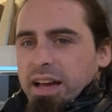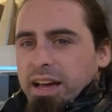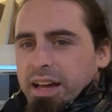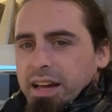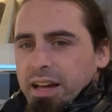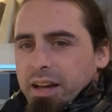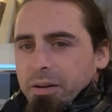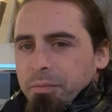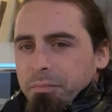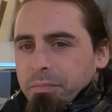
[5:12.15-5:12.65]

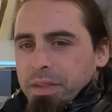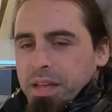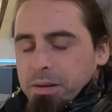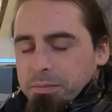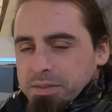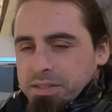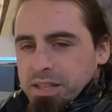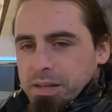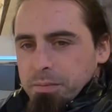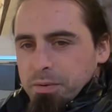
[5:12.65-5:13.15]

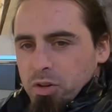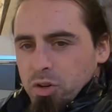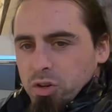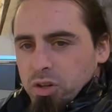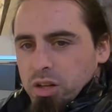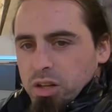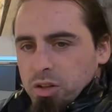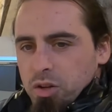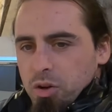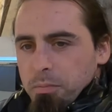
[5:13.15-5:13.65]
helps to keep it
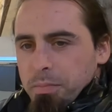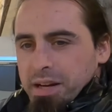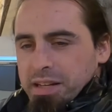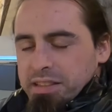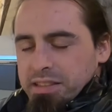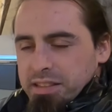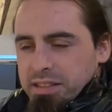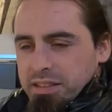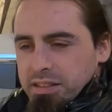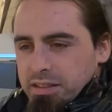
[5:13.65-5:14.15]
on a lot
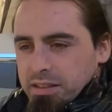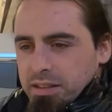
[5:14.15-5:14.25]
better.